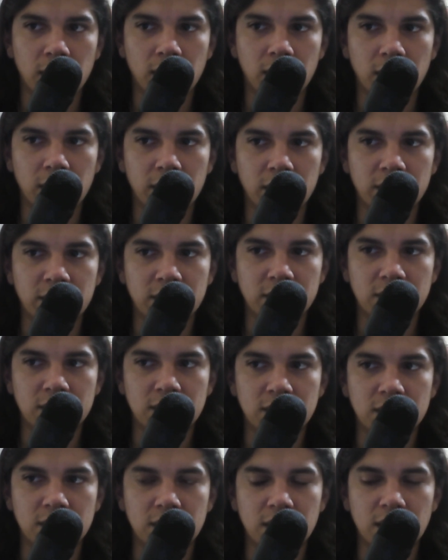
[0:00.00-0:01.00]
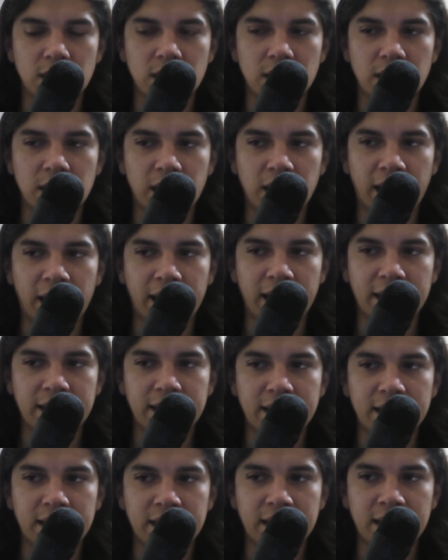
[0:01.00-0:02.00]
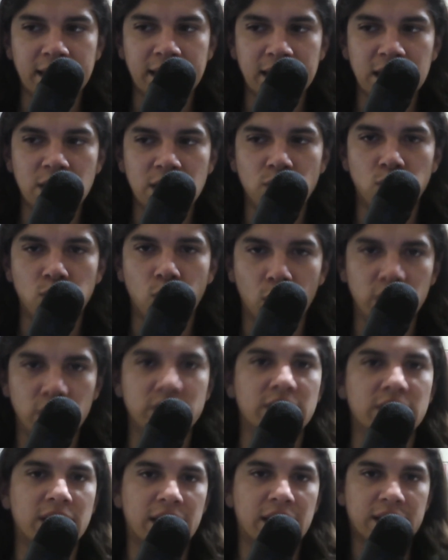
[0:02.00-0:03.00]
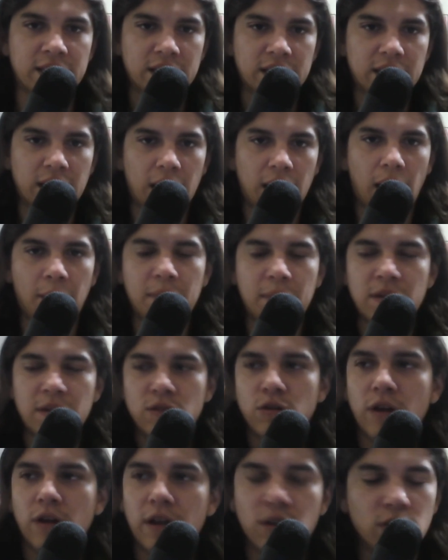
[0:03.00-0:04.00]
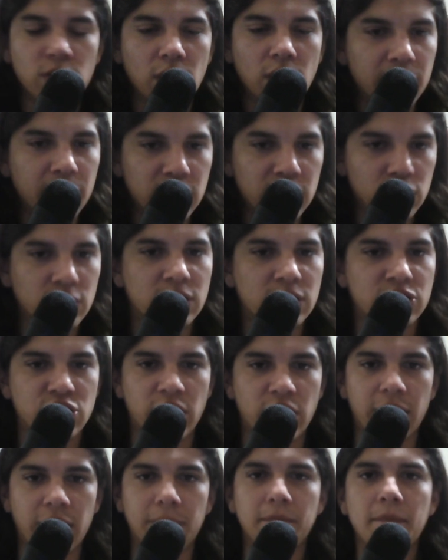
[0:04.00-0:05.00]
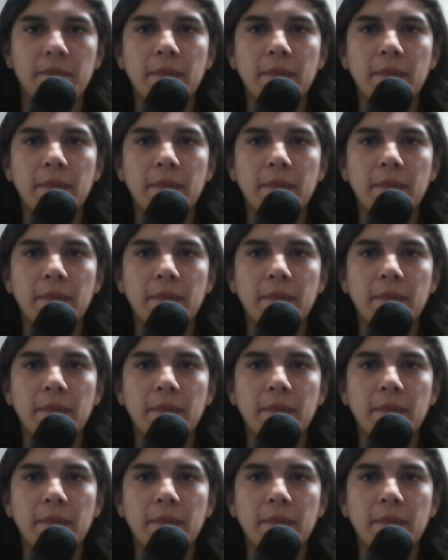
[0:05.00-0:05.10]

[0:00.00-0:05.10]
is that he was, again, look at Che.